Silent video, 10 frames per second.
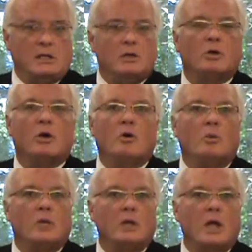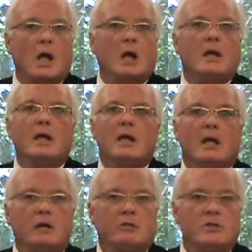You can go online
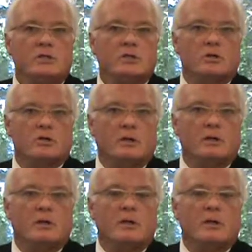and research it.